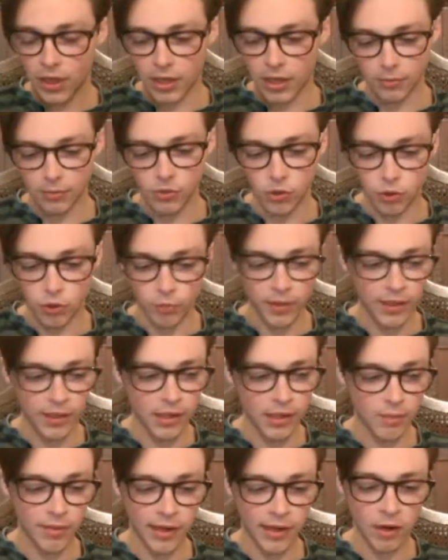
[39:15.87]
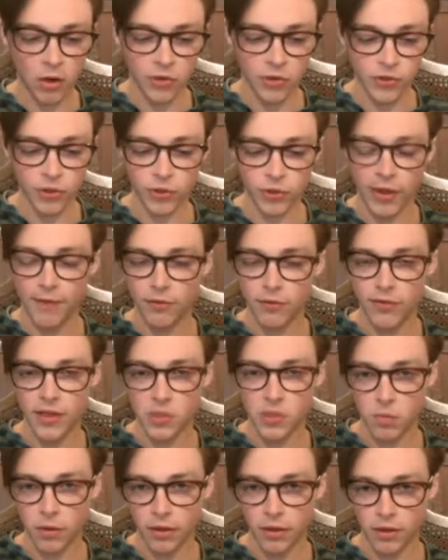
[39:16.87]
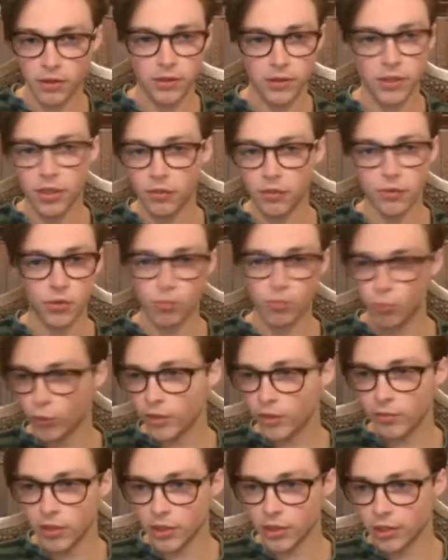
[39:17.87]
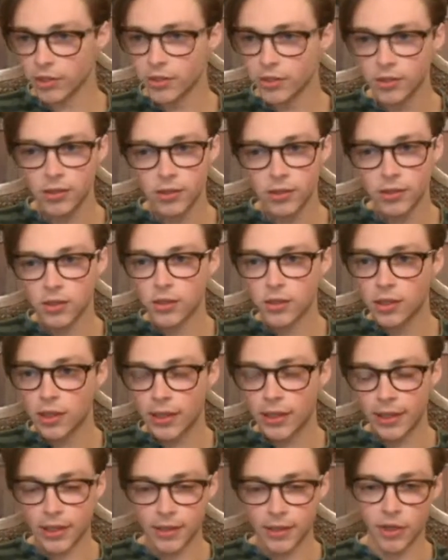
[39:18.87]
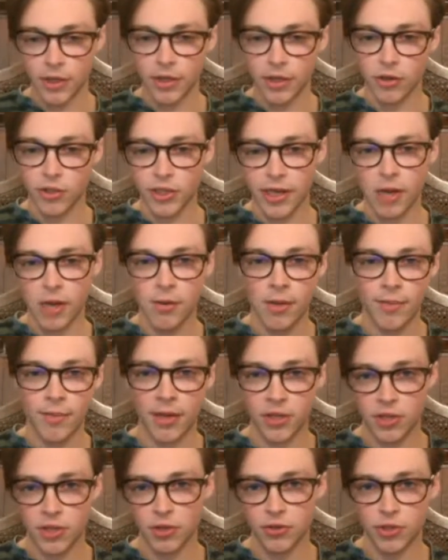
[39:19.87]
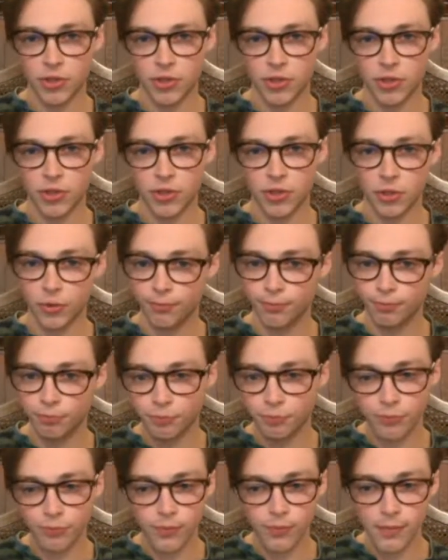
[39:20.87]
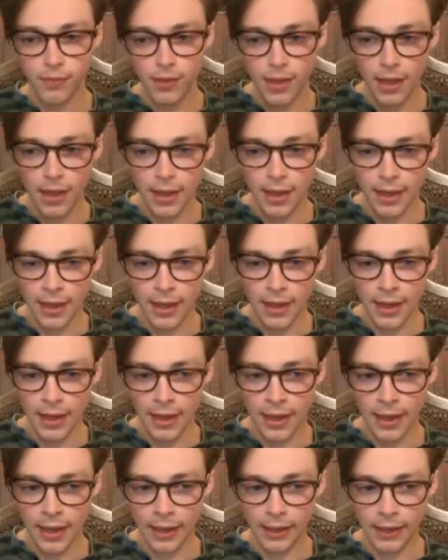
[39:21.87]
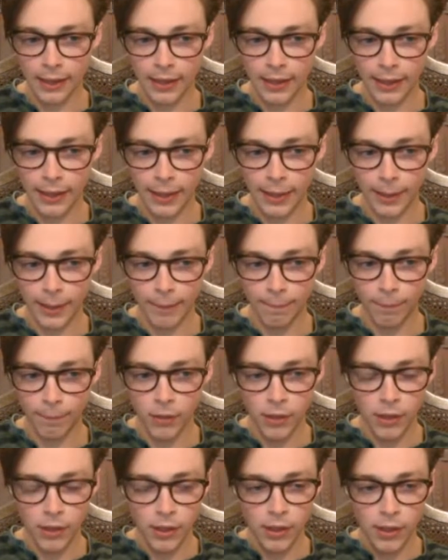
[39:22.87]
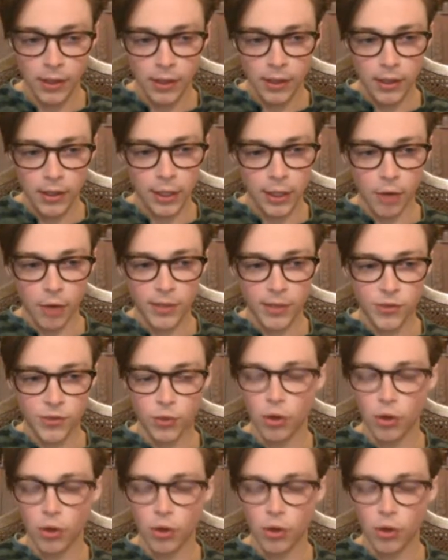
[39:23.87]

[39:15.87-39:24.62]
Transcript: social media, but I also do have a Facebook, just Reid Miller. You can go check out my page there too. And, that's where